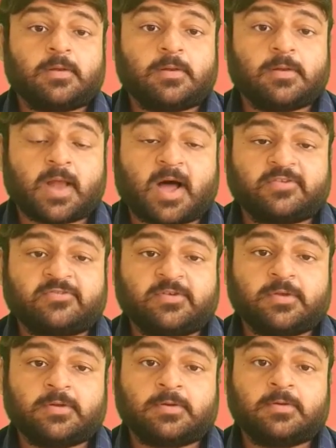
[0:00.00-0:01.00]
Last
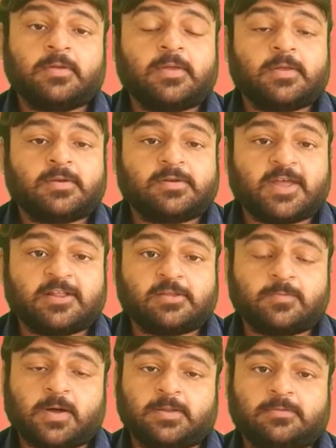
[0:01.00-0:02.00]
year,
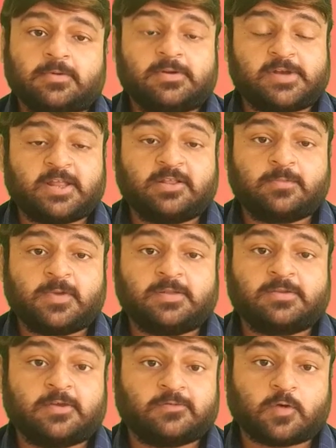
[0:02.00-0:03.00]
10th month. 10th
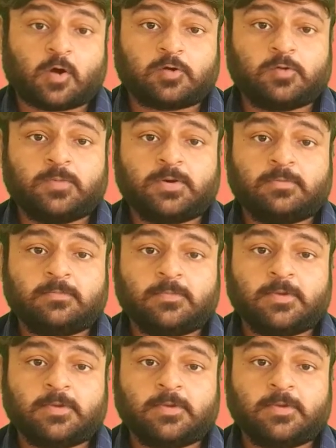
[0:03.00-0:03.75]
month is October.